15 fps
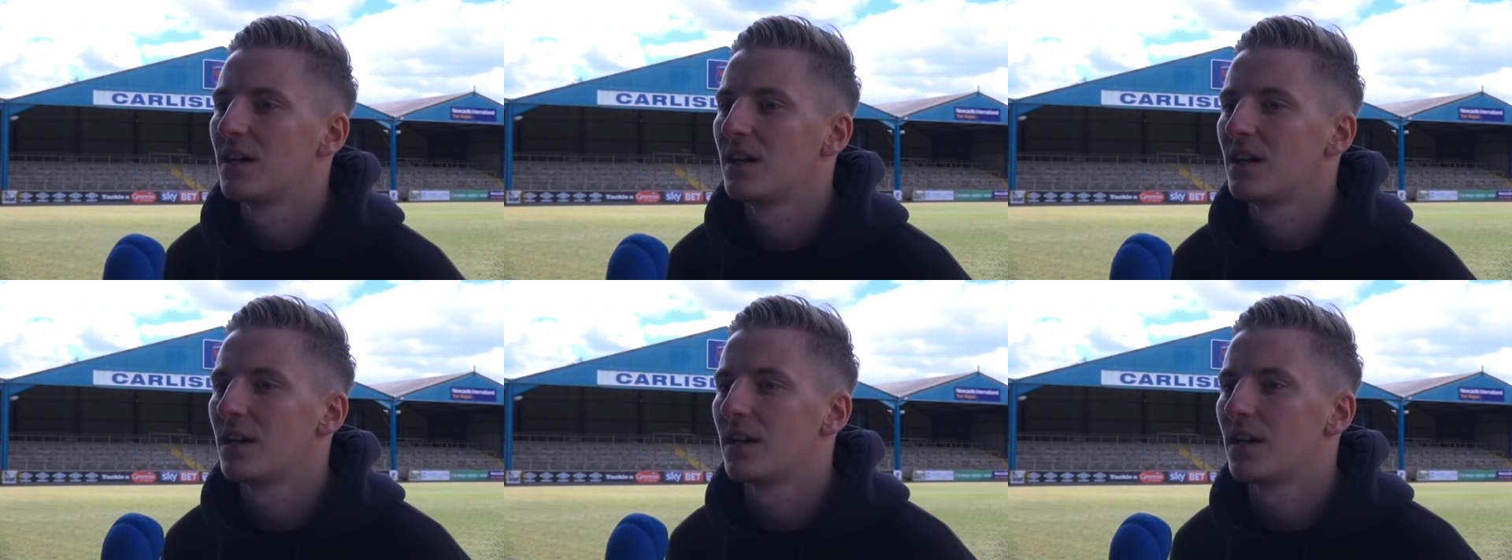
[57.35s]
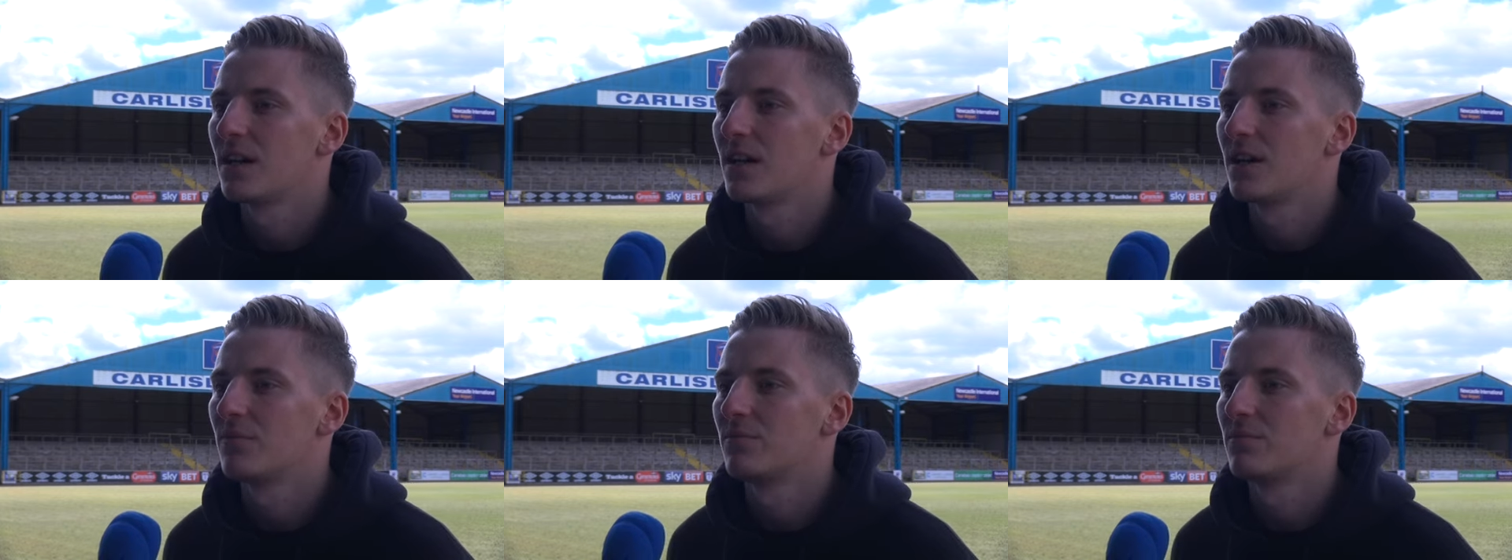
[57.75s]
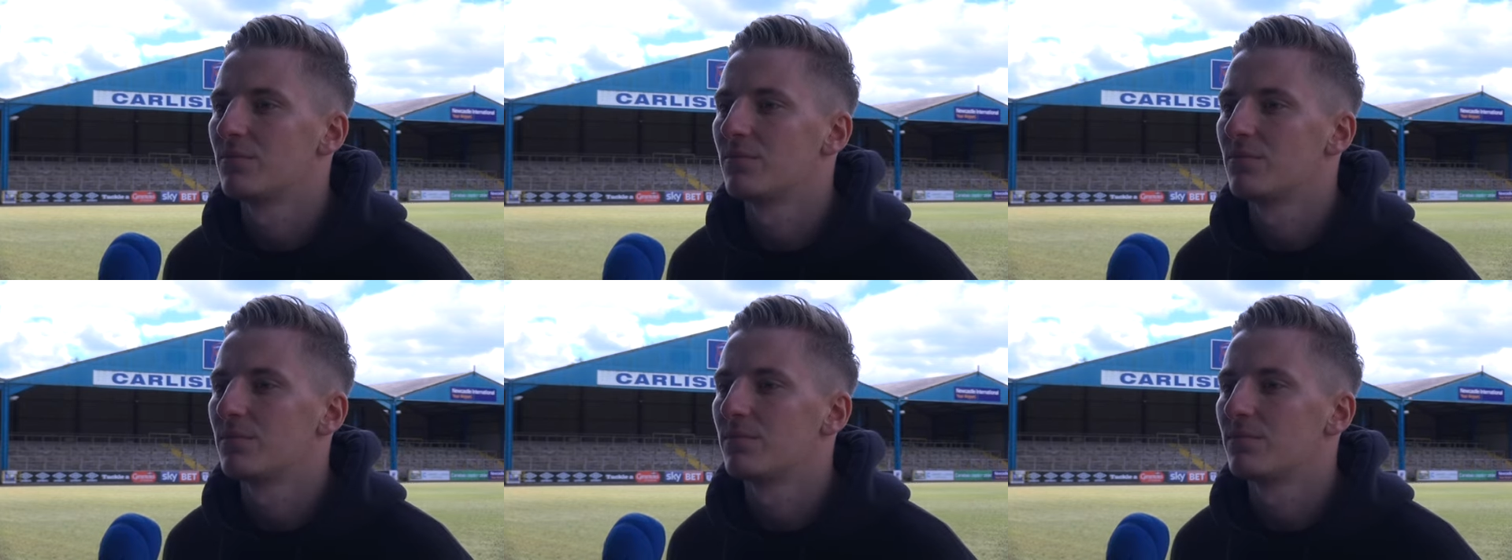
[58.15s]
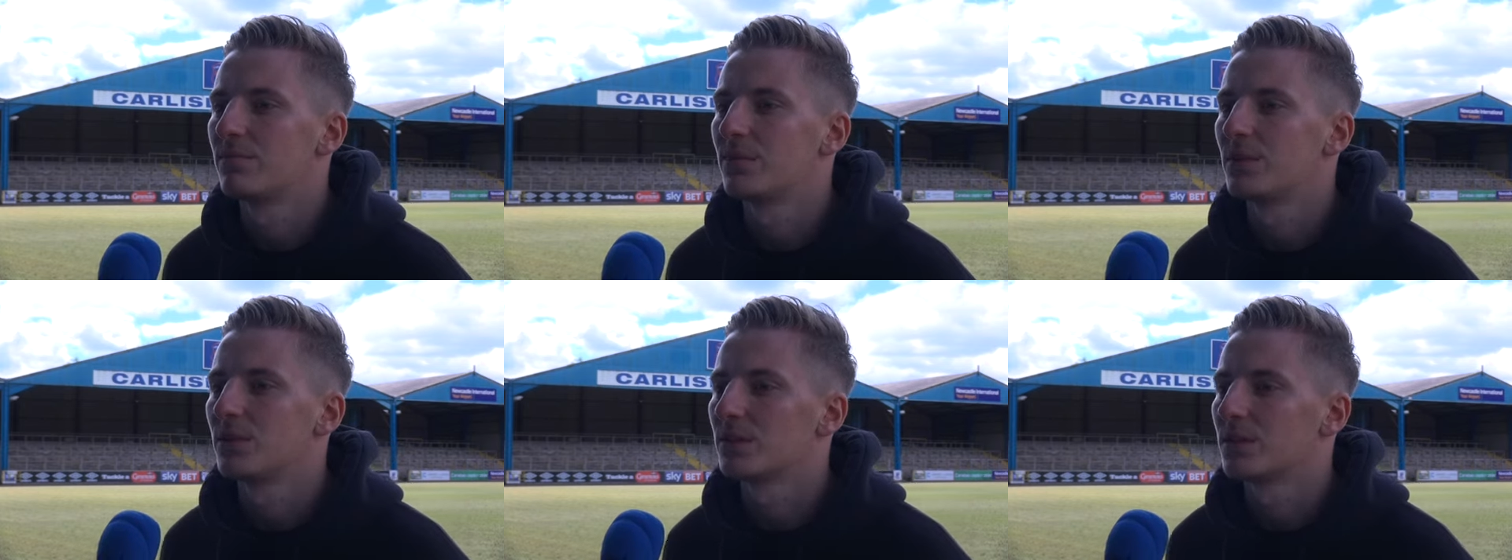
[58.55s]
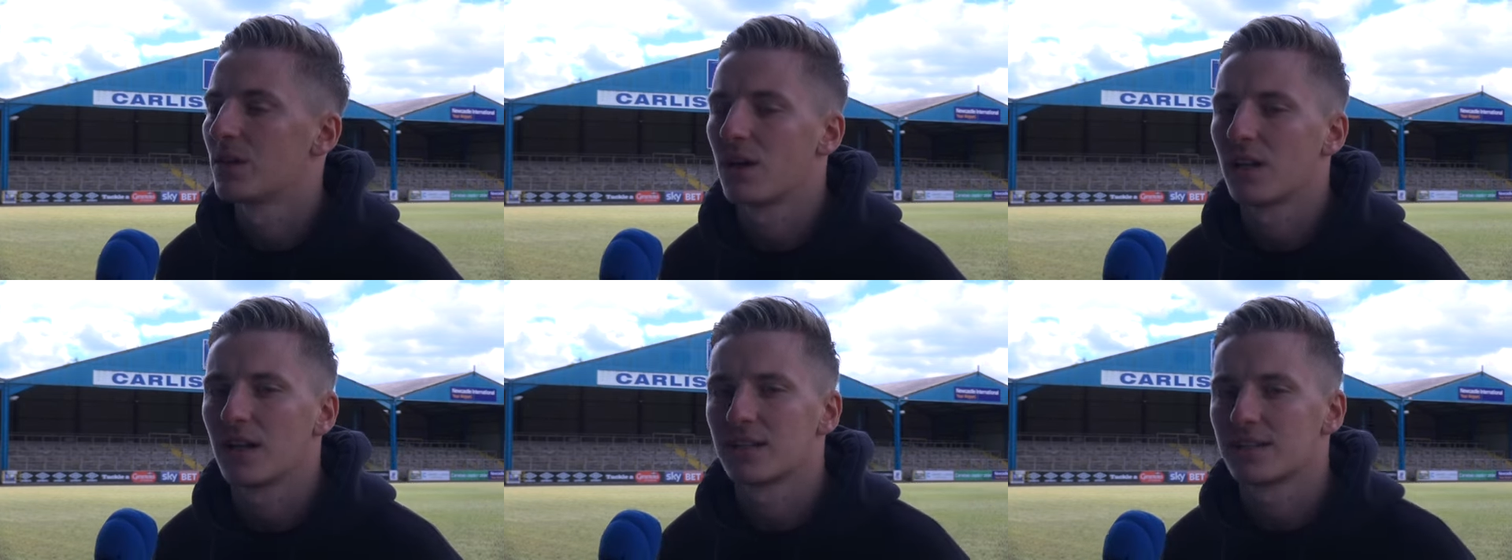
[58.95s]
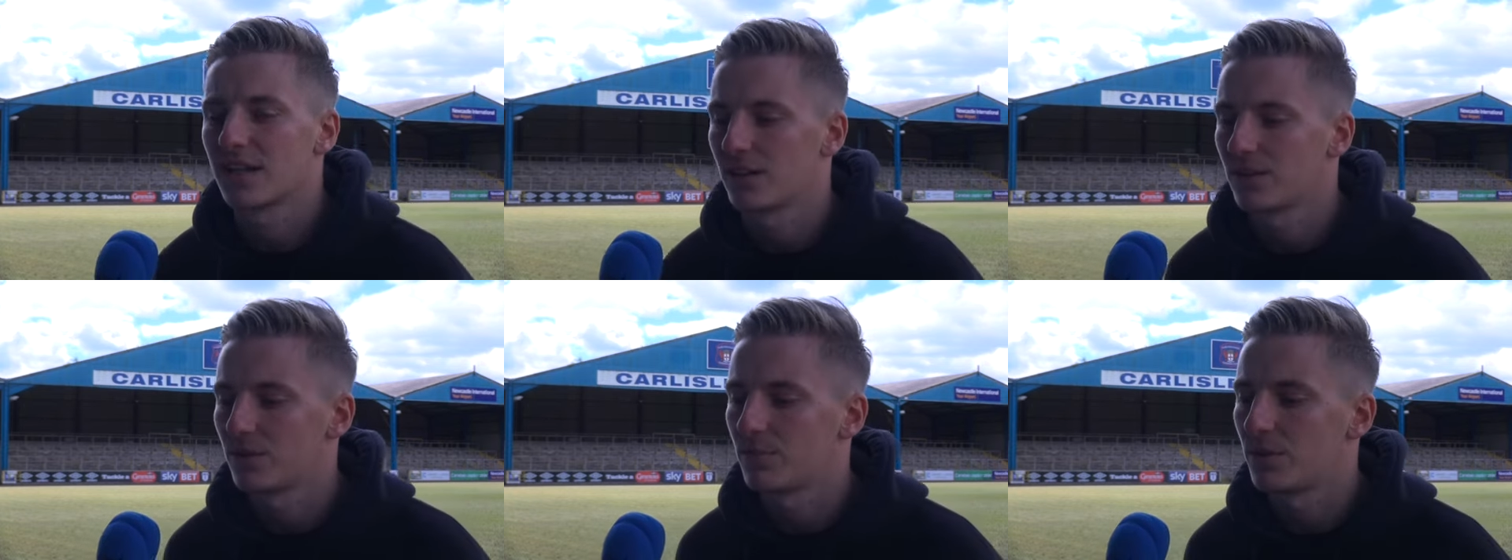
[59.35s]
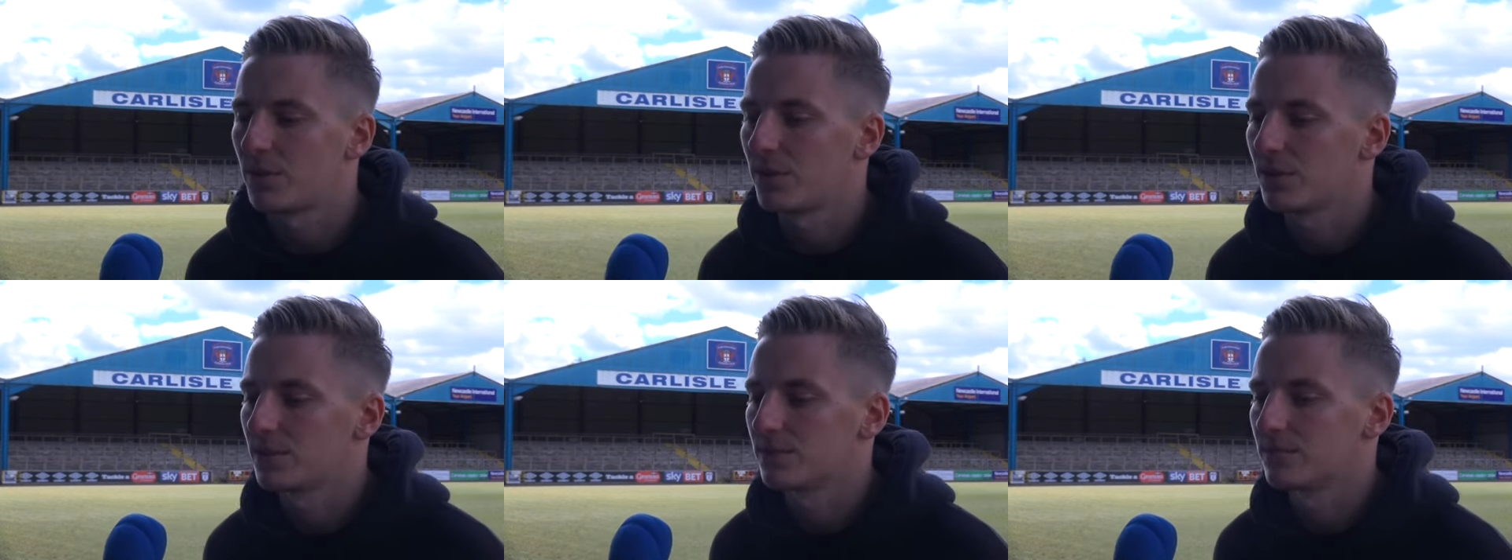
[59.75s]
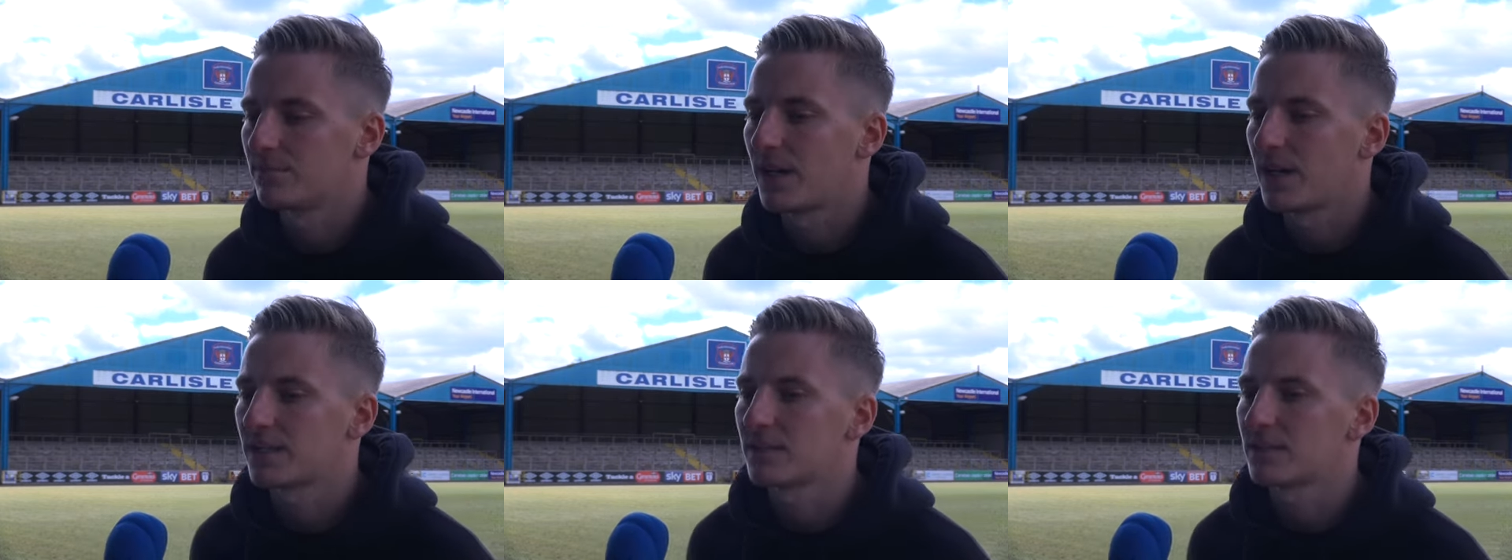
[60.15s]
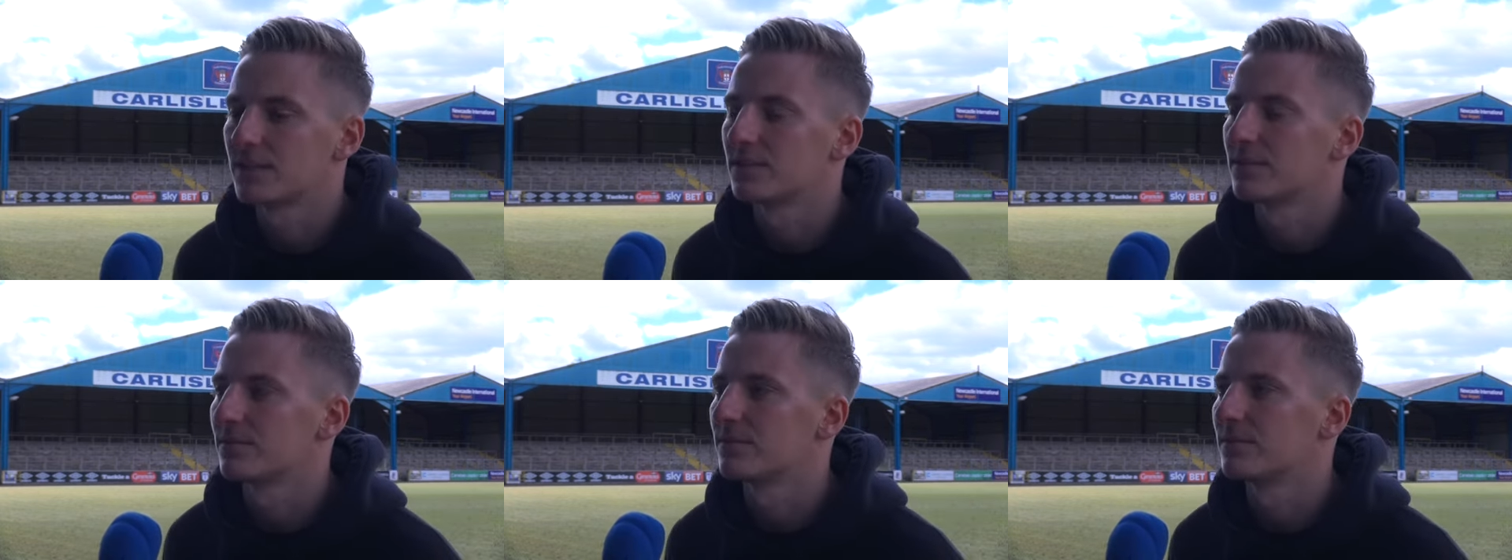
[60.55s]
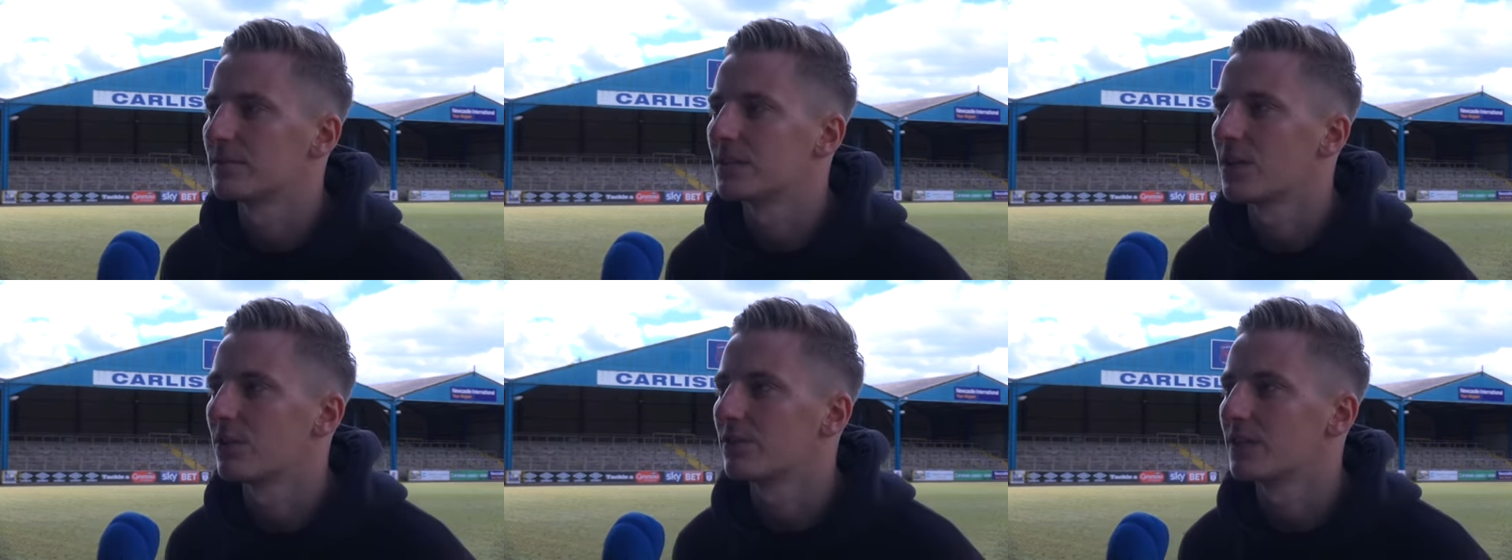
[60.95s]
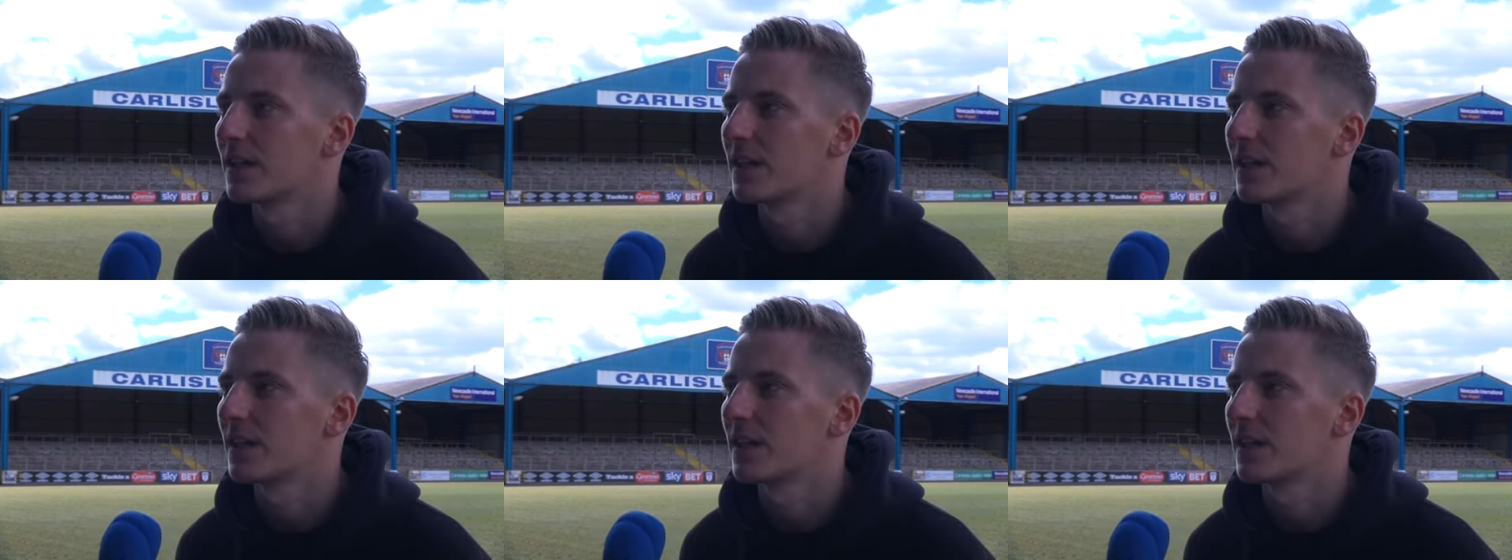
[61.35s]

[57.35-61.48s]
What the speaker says: But no, I like to get on the ball and pass it and hopefully